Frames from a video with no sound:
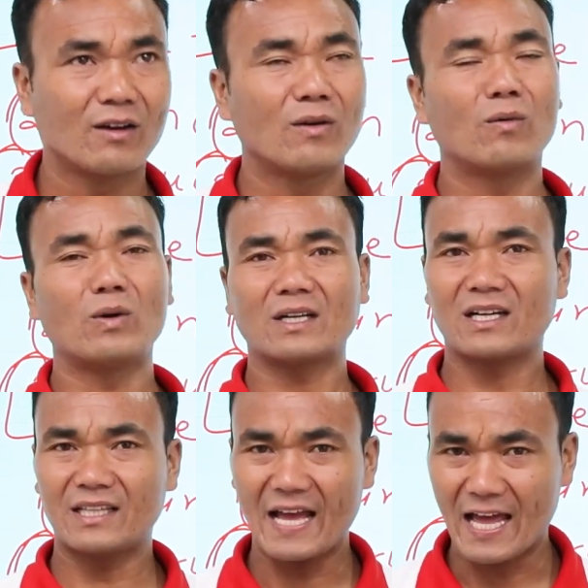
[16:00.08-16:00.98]
what are
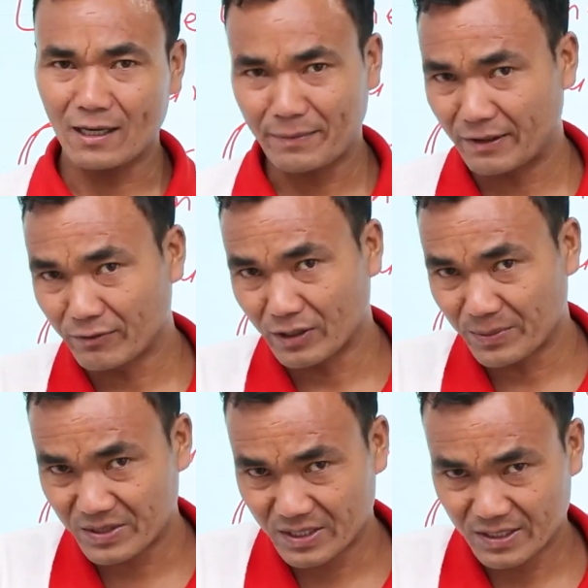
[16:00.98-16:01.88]
the helping
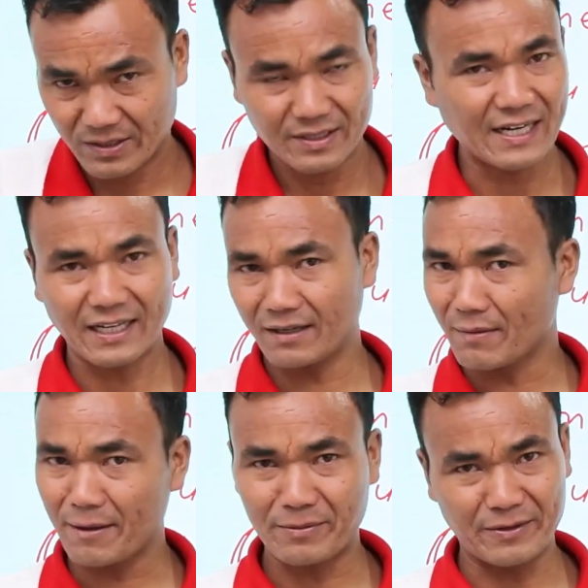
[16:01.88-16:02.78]
verbs. That in
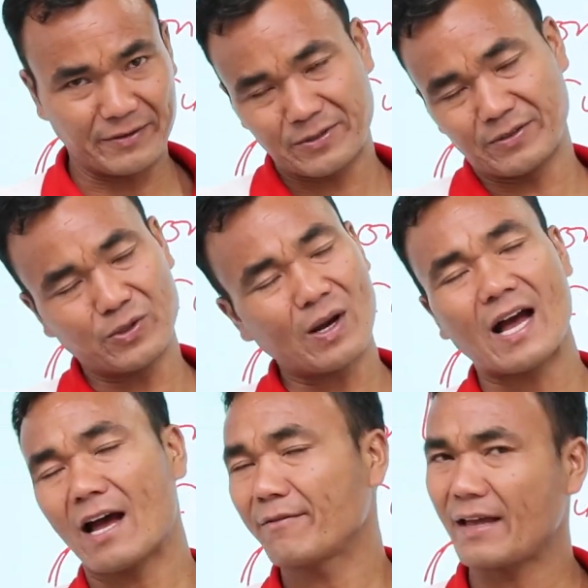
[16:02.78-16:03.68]
my previous video I
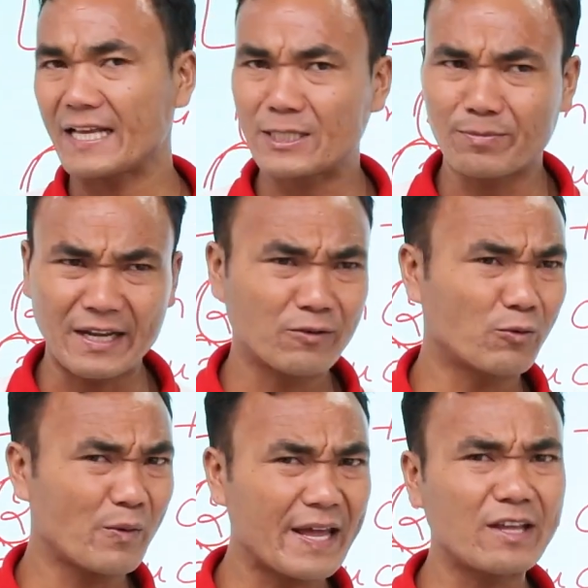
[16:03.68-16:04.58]
have explained
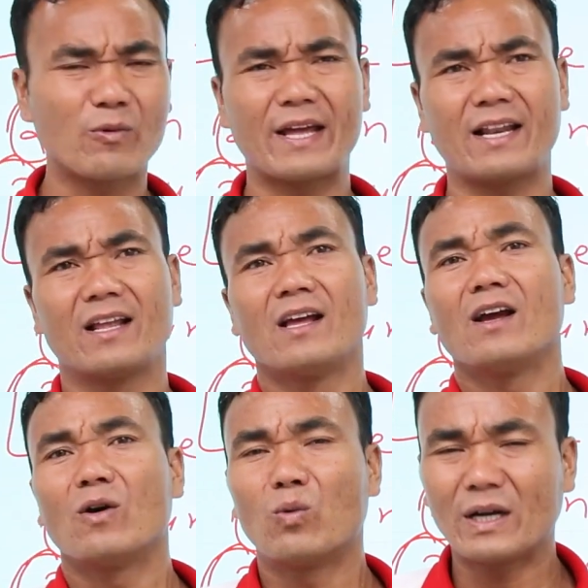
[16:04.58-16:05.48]
very well
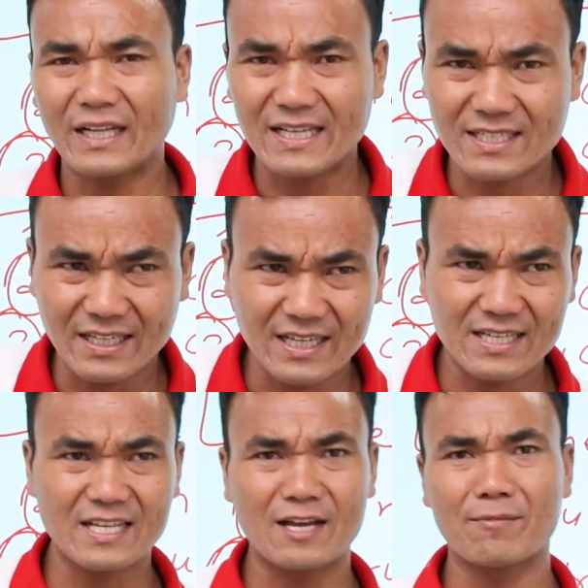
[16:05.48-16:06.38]
what is,
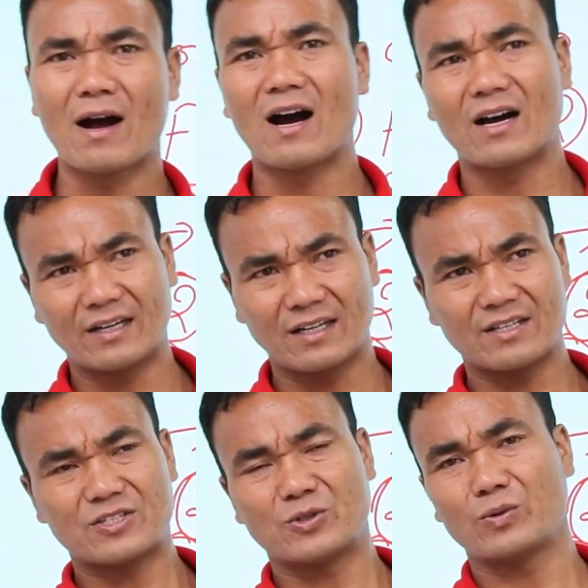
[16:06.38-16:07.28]
am, are,
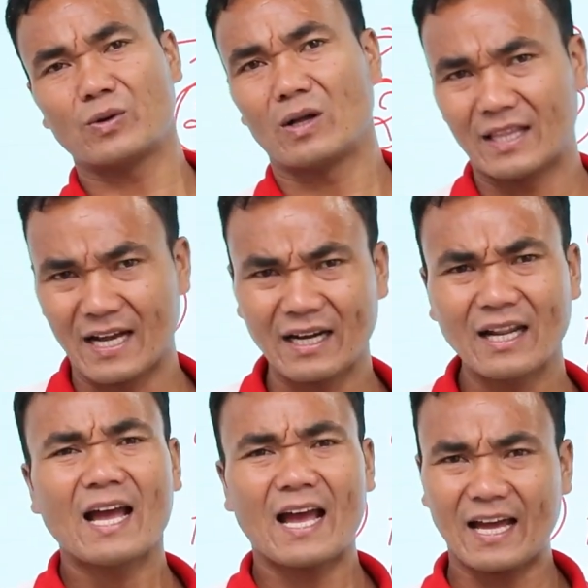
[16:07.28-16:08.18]
does, do, all that.
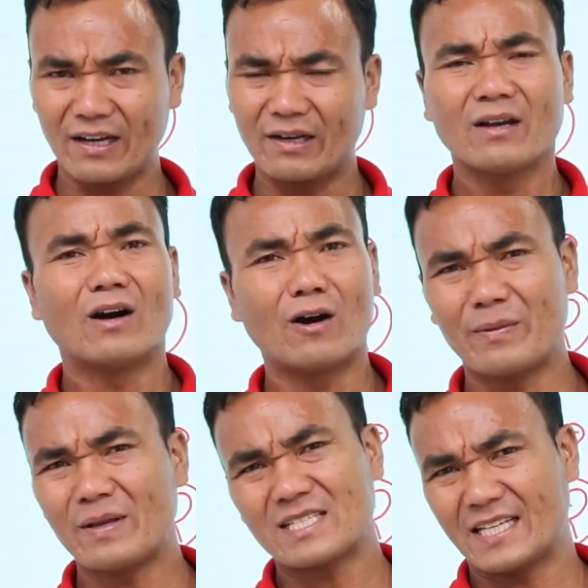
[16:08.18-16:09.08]
And
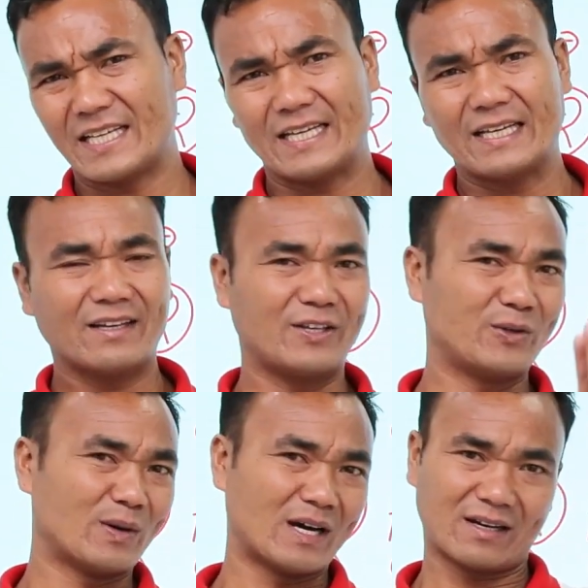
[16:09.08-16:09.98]
obviously you
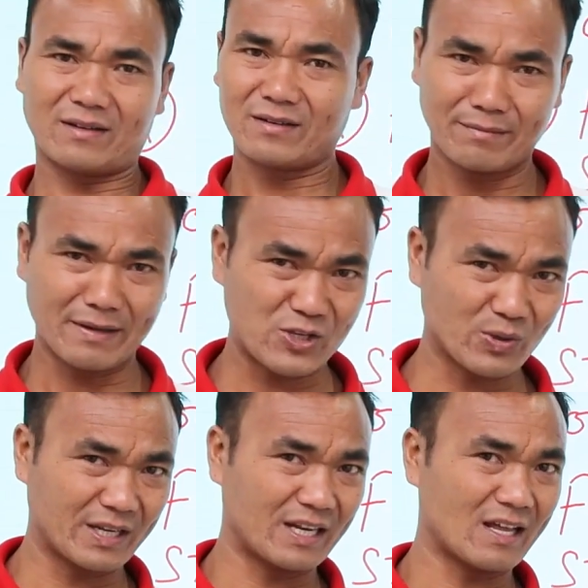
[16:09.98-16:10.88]
are
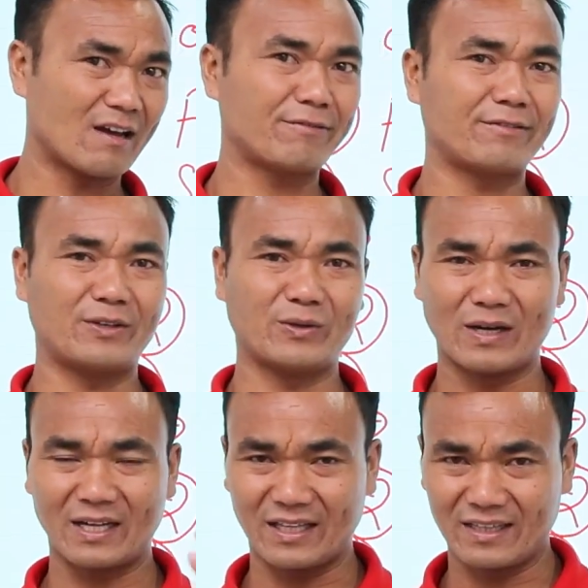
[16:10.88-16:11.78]
mature enough, you
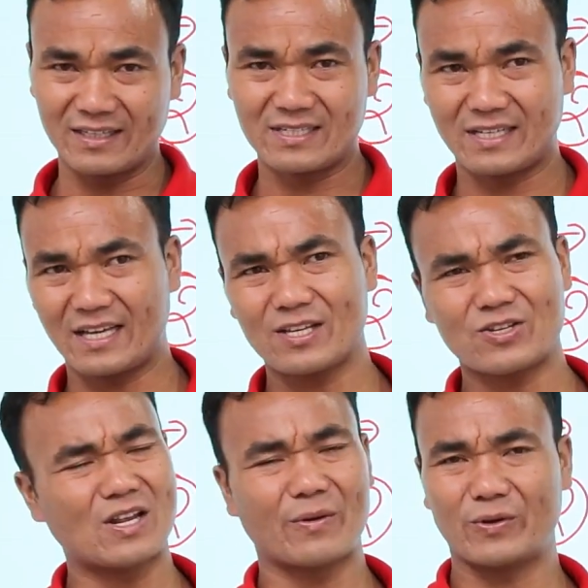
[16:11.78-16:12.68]
are in this stage
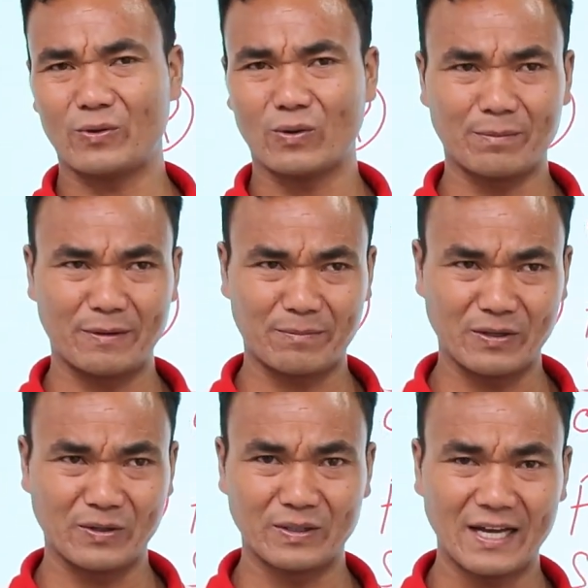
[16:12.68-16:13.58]
now, you all people
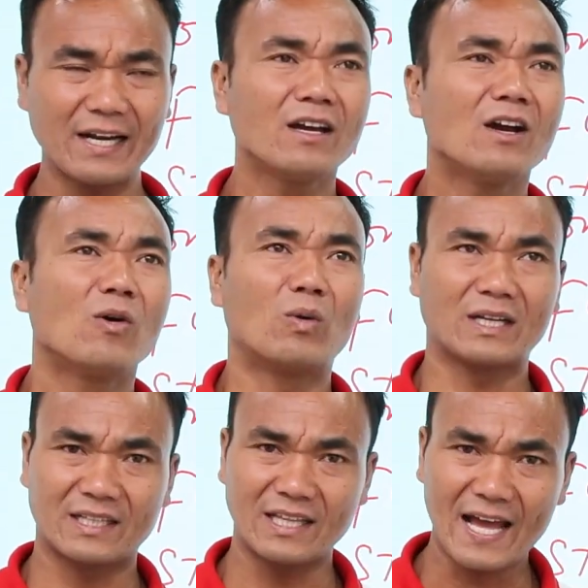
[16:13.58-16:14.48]
know that what
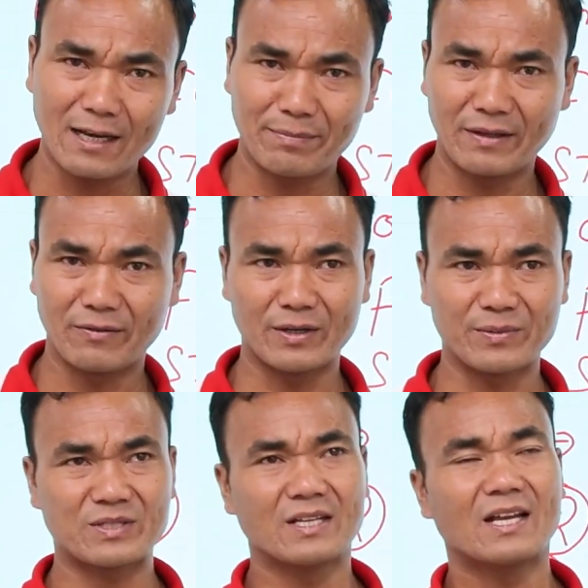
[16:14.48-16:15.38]
are the helping verbs.